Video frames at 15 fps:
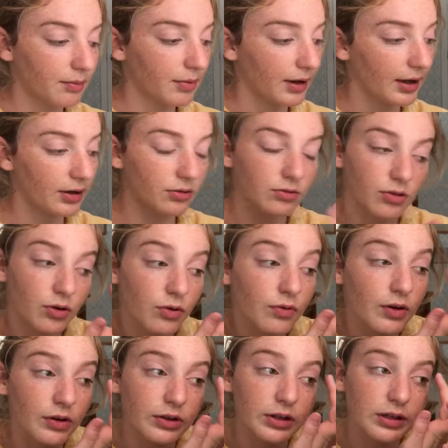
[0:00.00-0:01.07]
but I don't know
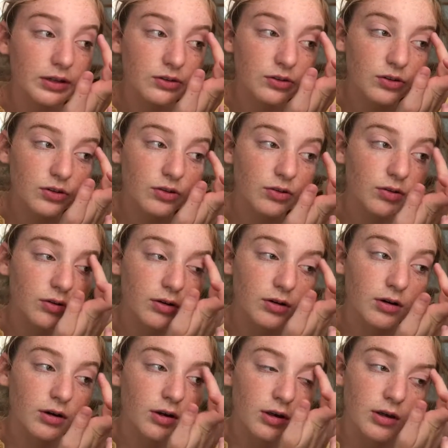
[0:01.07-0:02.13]
if I'll need to,
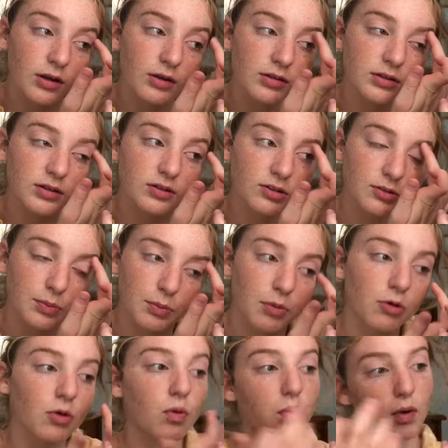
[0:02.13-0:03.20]
because this is
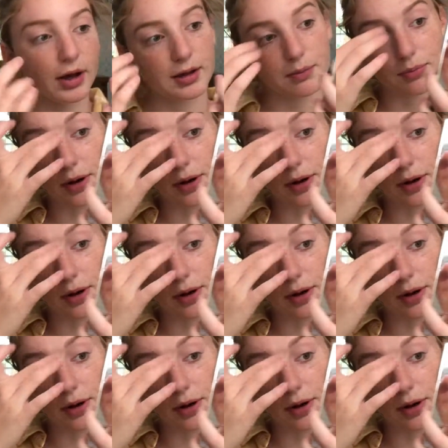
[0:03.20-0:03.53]
quite